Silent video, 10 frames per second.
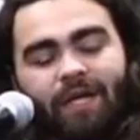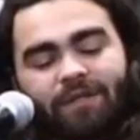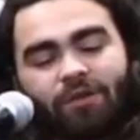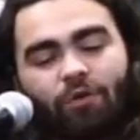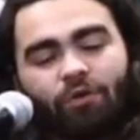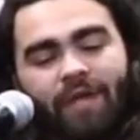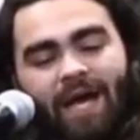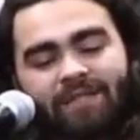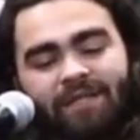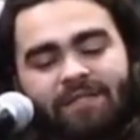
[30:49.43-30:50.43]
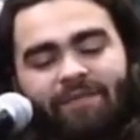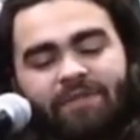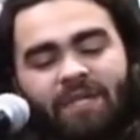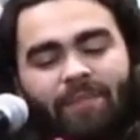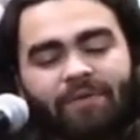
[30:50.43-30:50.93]
like the gold accents
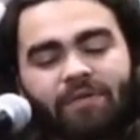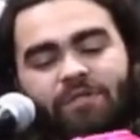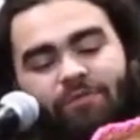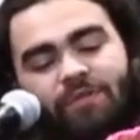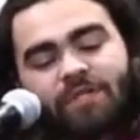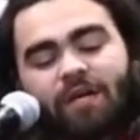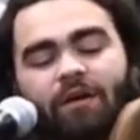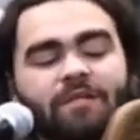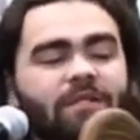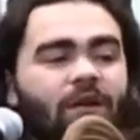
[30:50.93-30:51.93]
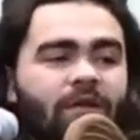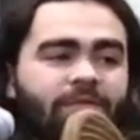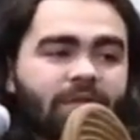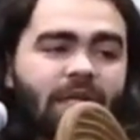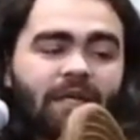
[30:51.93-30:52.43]
everything about the shoe is sick honestly i'll
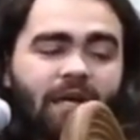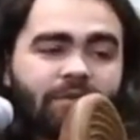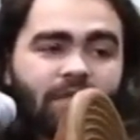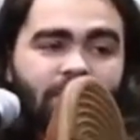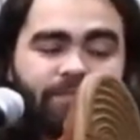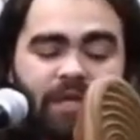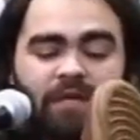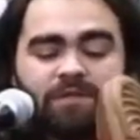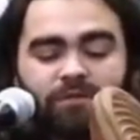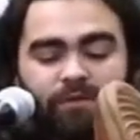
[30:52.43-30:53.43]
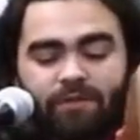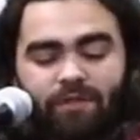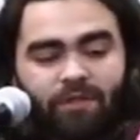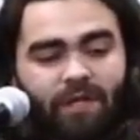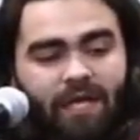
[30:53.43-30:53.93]
even take out the insole and
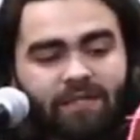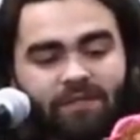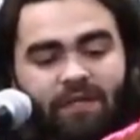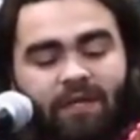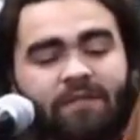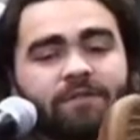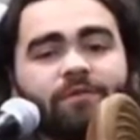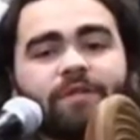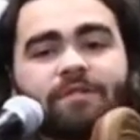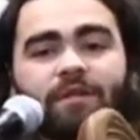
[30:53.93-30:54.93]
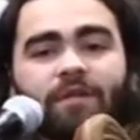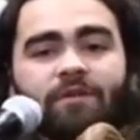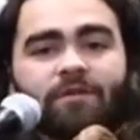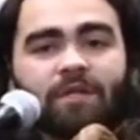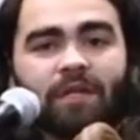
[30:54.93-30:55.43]
show you guys because the insole is
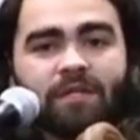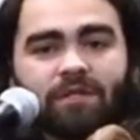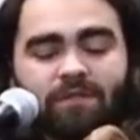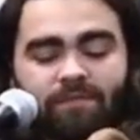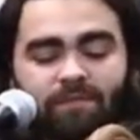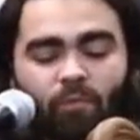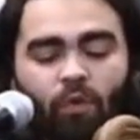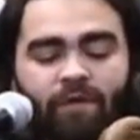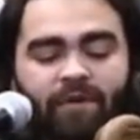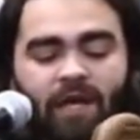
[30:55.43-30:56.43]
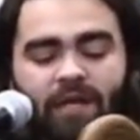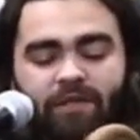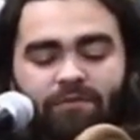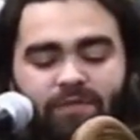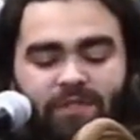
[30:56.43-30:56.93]
another thing that's just one of a kind you
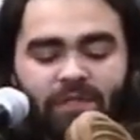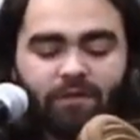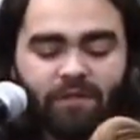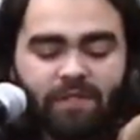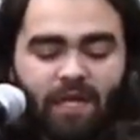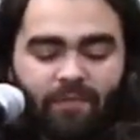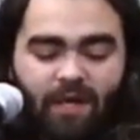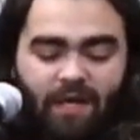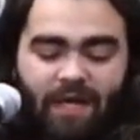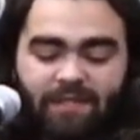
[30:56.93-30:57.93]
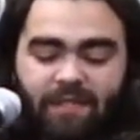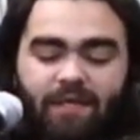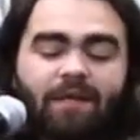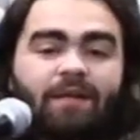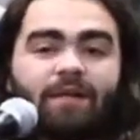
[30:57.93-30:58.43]
don't see it all the time it has
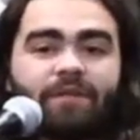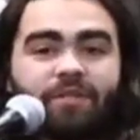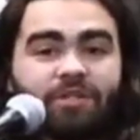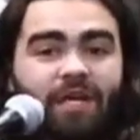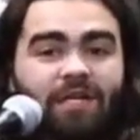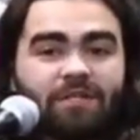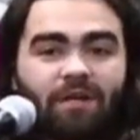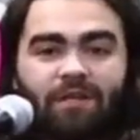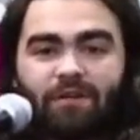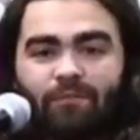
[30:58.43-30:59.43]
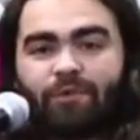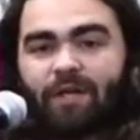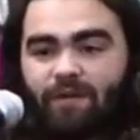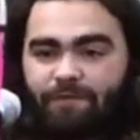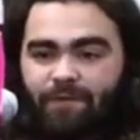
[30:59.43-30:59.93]
the the change on it here i'll bring
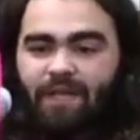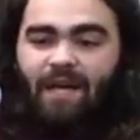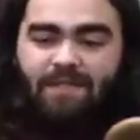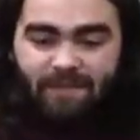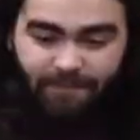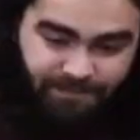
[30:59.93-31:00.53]
it up for you guys